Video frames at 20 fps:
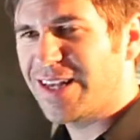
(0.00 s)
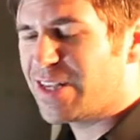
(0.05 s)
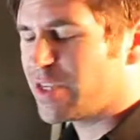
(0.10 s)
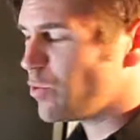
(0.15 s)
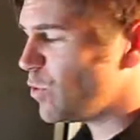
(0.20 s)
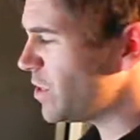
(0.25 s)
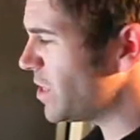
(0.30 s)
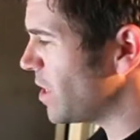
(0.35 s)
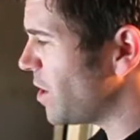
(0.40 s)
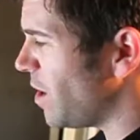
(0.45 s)

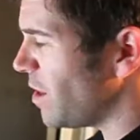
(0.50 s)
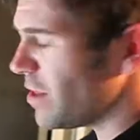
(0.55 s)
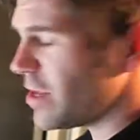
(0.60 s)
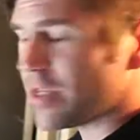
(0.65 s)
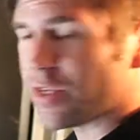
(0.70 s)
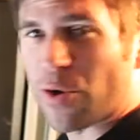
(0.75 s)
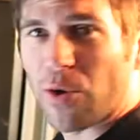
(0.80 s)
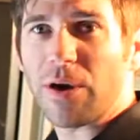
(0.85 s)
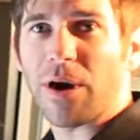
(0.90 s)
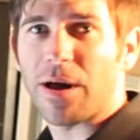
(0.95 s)
What they call it a
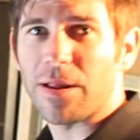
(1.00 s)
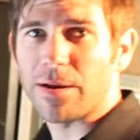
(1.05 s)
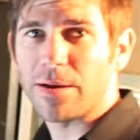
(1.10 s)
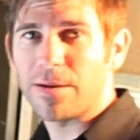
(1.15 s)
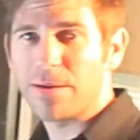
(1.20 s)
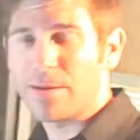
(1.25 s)
toy hauler.